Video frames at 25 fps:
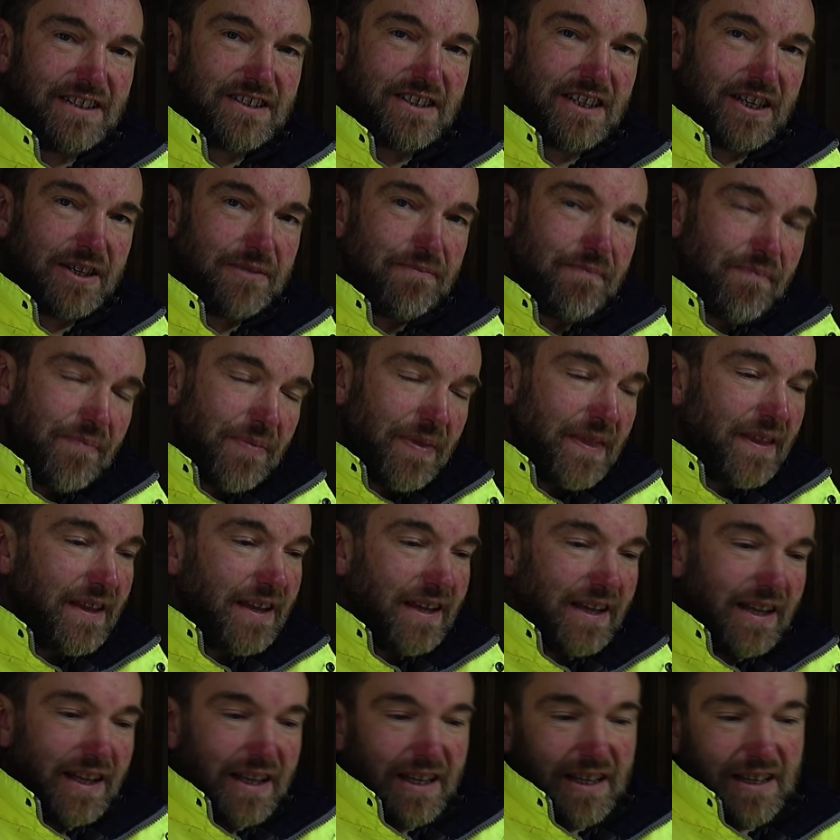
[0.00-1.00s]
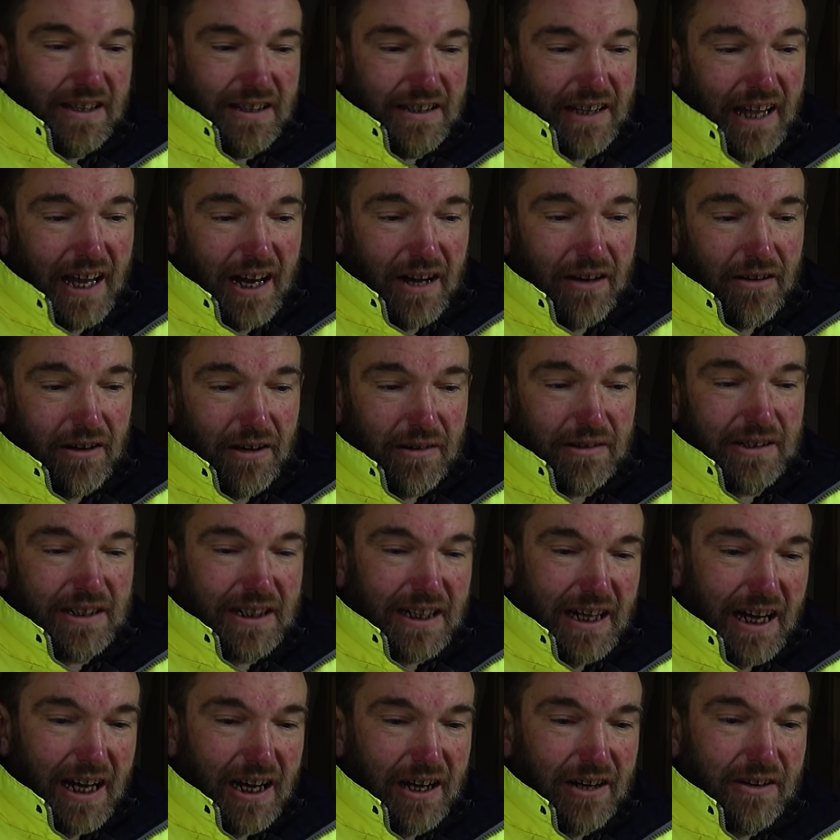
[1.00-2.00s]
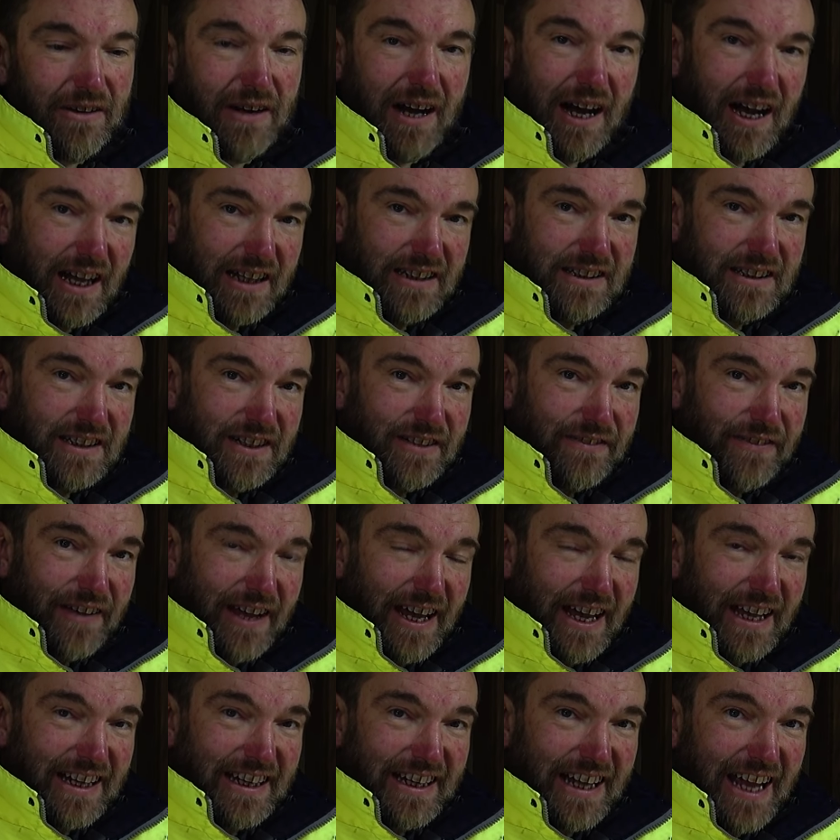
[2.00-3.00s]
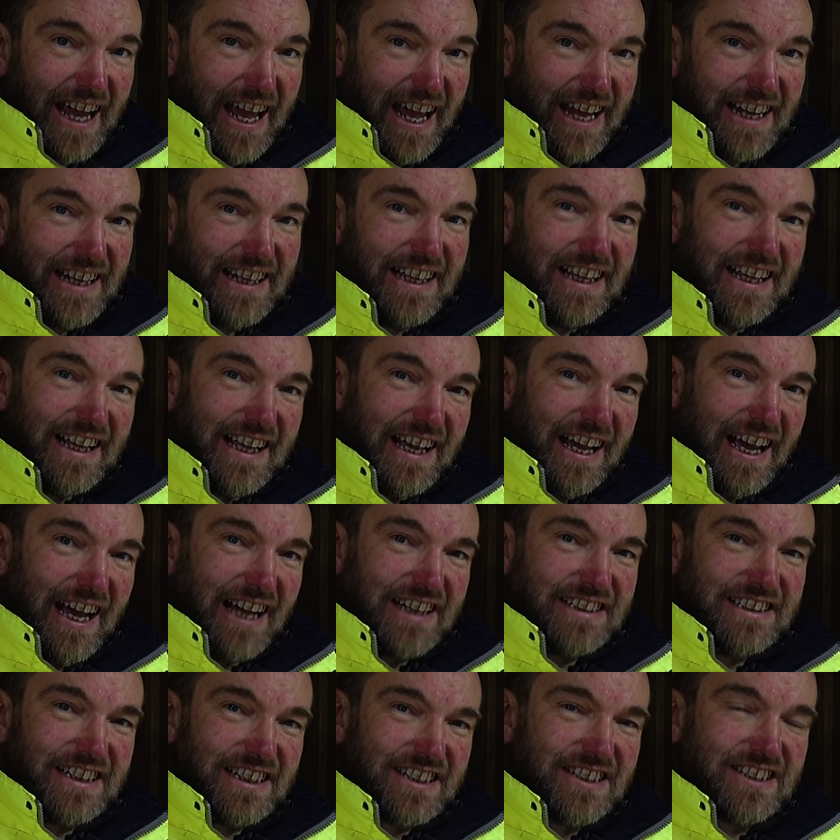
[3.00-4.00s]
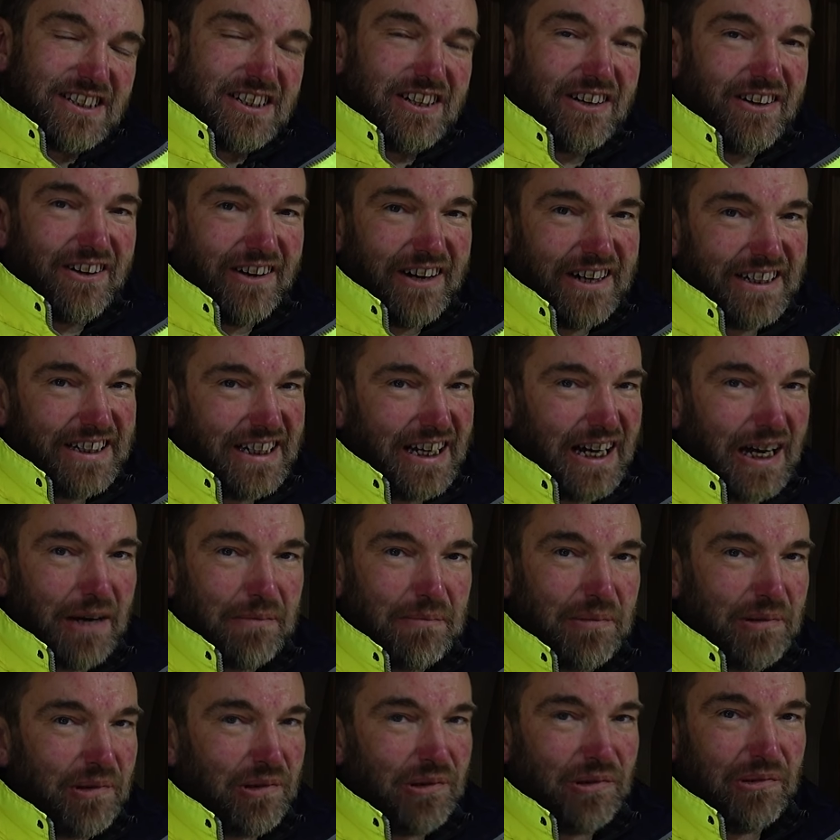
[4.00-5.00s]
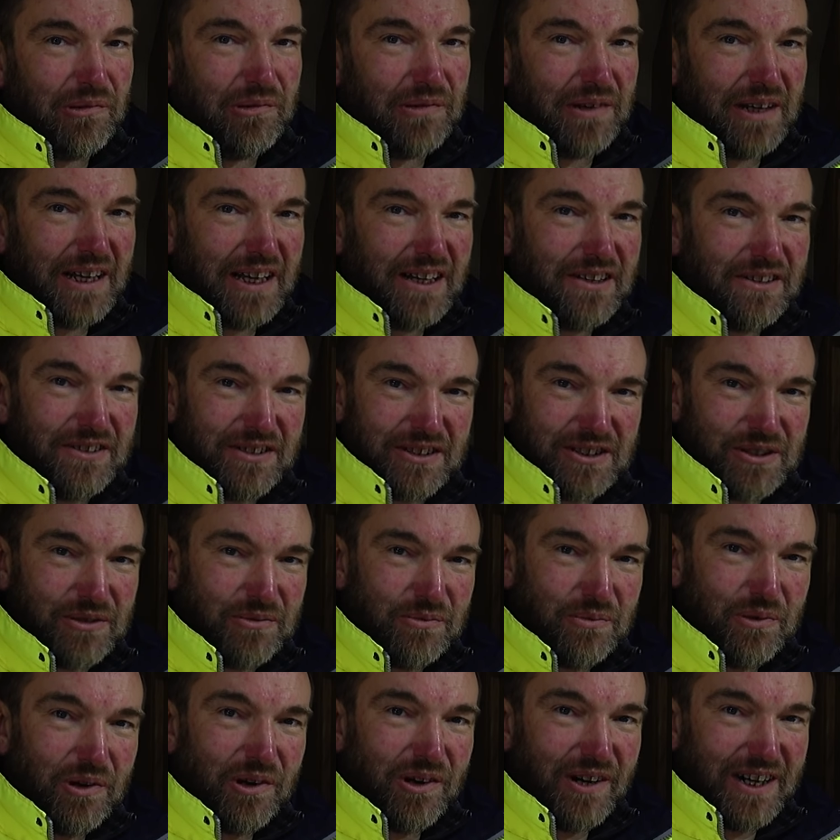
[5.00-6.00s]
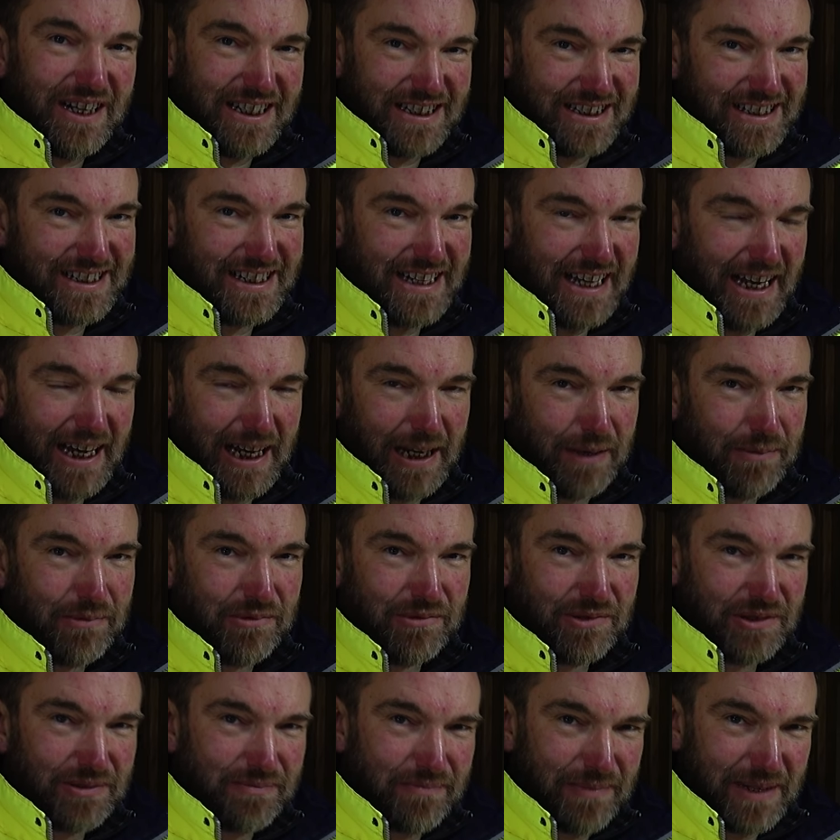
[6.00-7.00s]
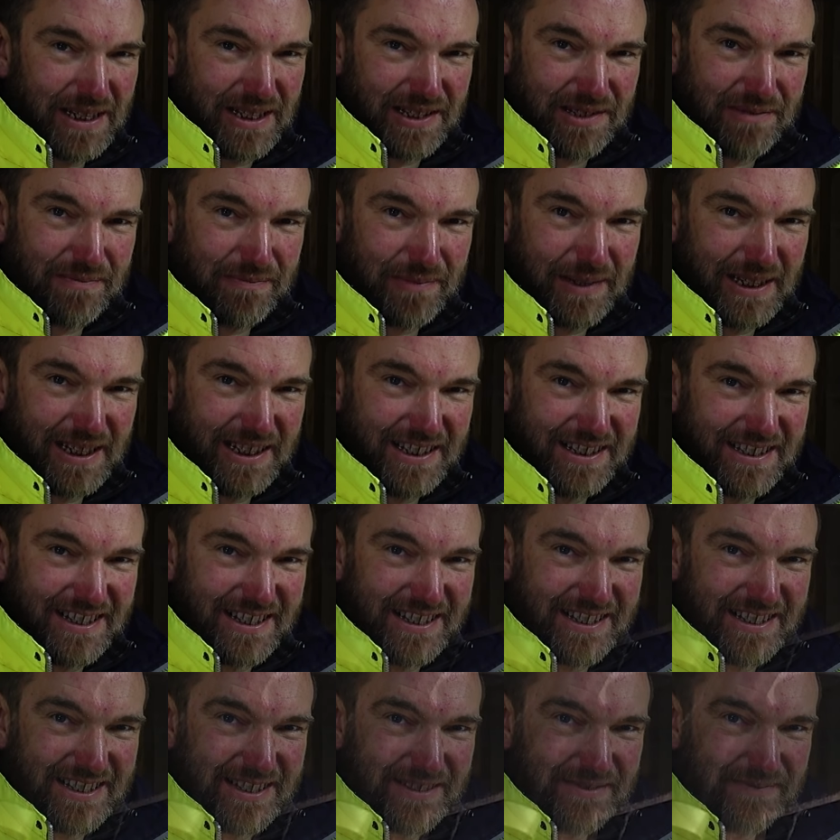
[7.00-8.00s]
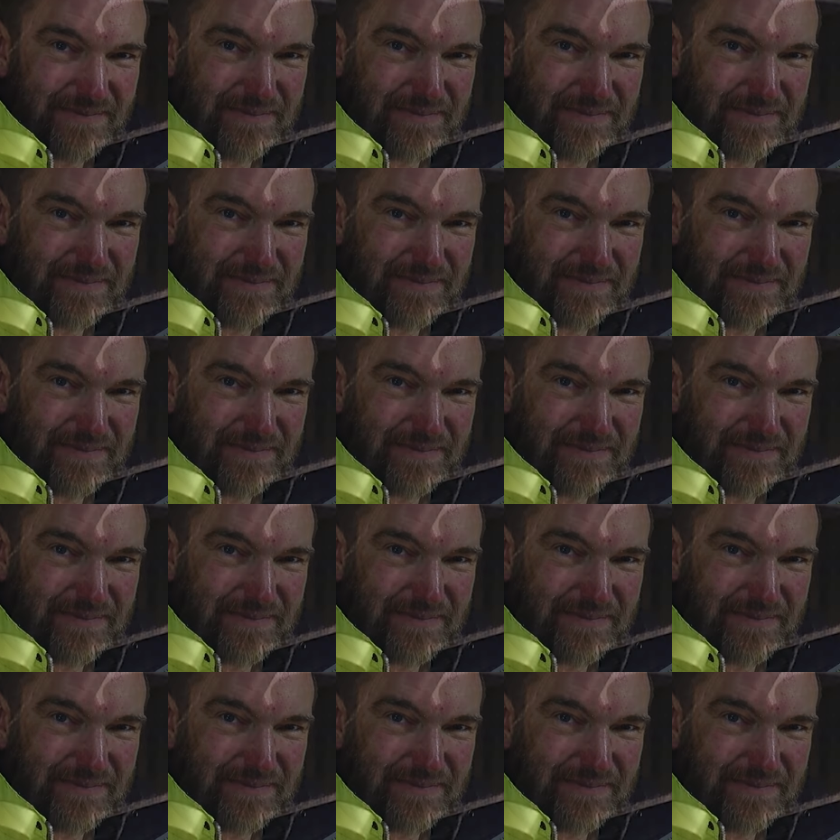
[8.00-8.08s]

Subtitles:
So now I'm going to go under the van again and just tidy up all those wires and cables and bits and pieces.